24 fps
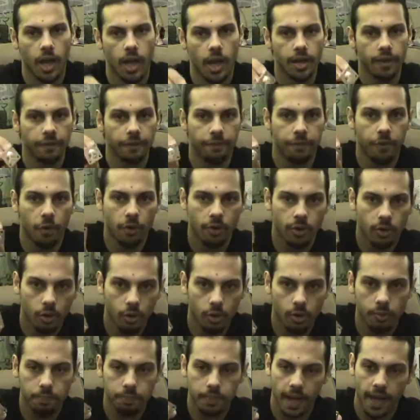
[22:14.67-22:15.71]
and a
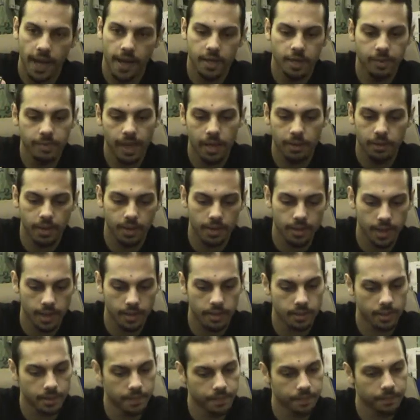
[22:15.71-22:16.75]
4-hole panel mount
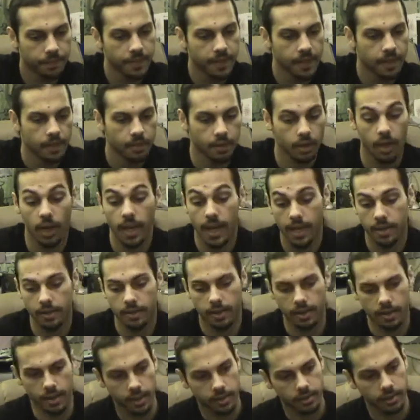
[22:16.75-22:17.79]
connector,
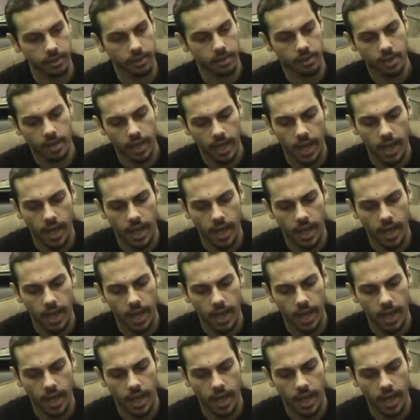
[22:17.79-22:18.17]
end connector.